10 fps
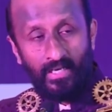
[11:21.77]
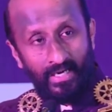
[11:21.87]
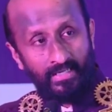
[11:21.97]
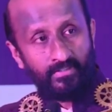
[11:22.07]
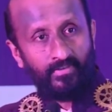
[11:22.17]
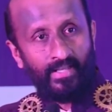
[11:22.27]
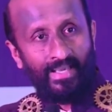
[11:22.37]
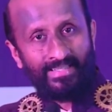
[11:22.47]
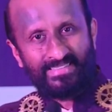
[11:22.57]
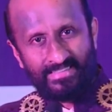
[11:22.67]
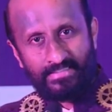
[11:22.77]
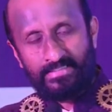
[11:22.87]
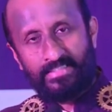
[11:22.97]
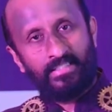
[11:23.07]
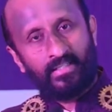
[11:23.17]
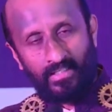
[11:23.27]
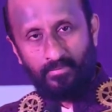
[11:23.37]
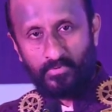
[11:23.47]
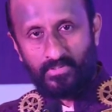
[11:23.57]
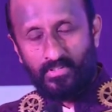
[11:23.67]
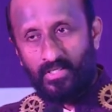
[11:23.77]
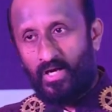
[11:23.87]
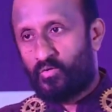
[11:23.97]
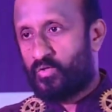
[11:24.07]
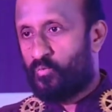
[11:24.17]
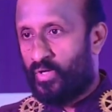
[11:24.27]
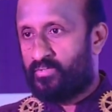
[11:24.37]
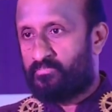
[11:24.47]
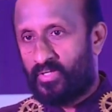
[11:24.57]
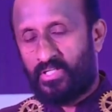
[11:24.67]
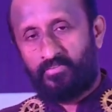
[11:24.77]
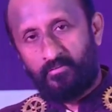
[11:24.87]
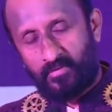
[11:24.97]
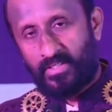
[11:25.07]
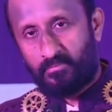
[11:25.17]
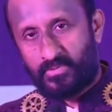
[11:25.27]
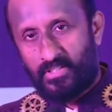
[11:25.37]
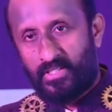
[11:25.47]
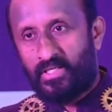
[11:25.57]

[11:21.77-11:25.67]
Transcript: 116 clubs out of 145 clubs